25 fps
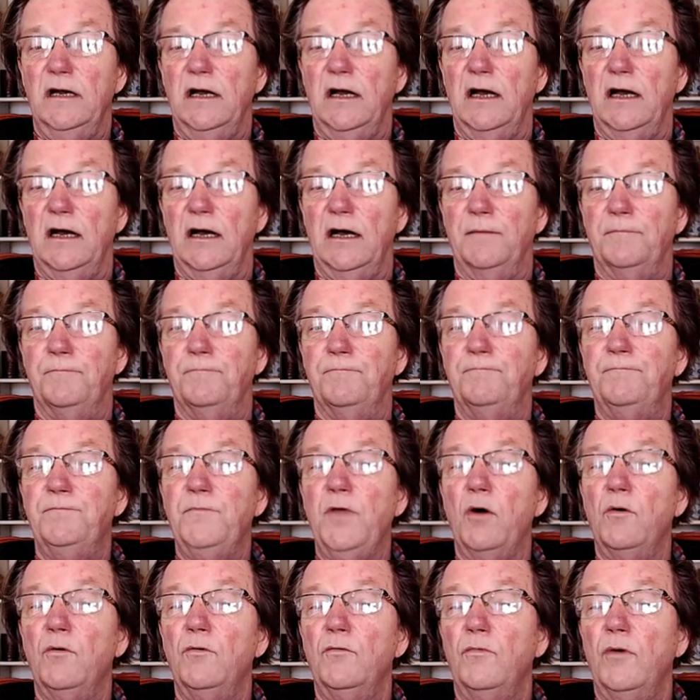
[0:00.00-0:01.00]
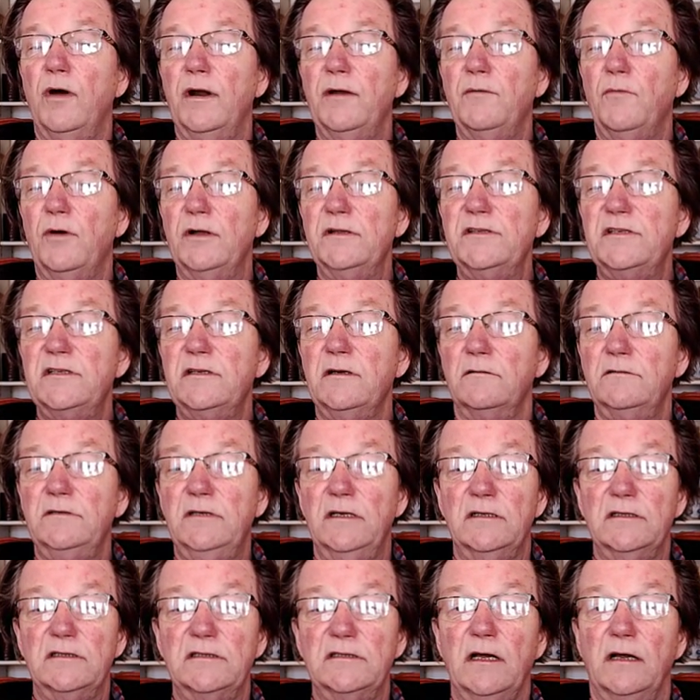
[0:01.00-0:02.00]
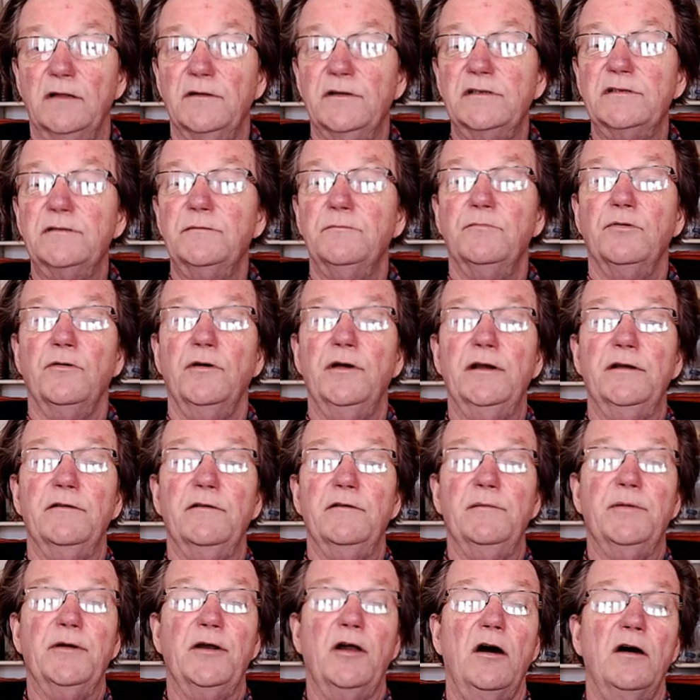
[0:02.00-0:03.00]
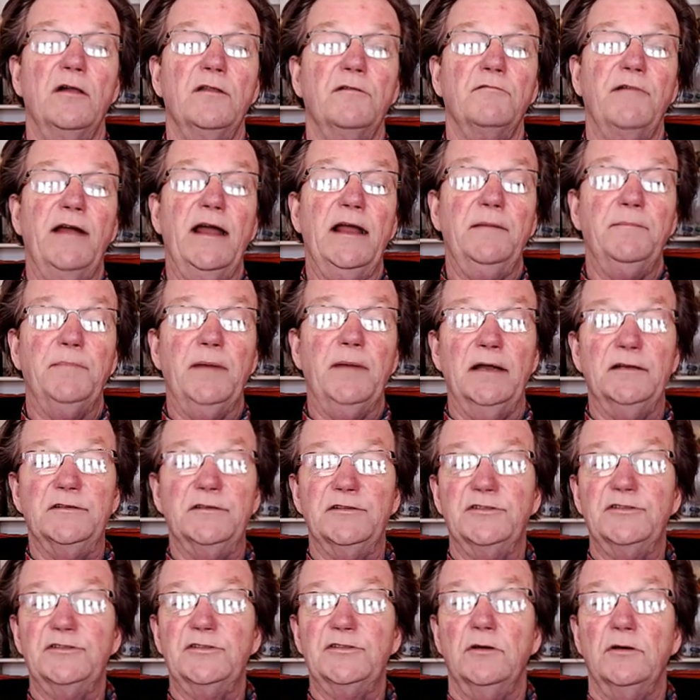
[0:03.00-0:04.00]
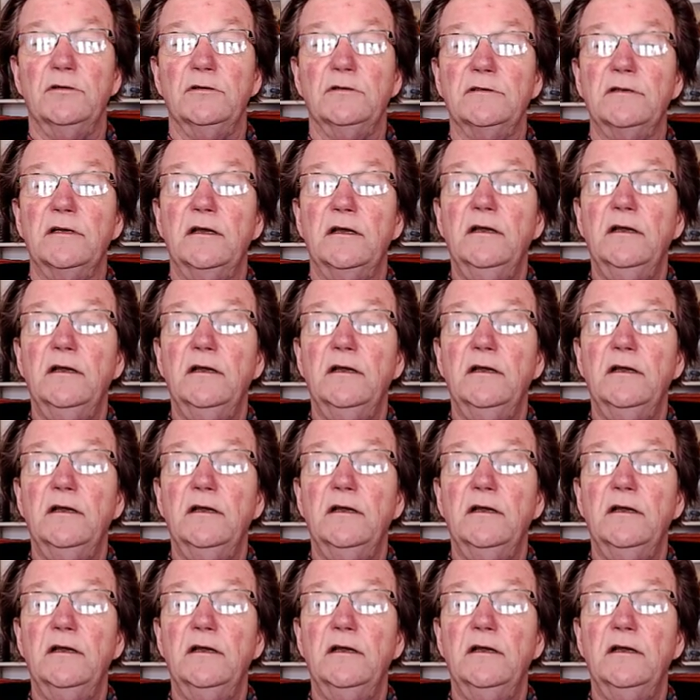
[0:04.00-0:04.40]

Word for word: One silk didn't sell, this embroidery, but all the rank badges sold.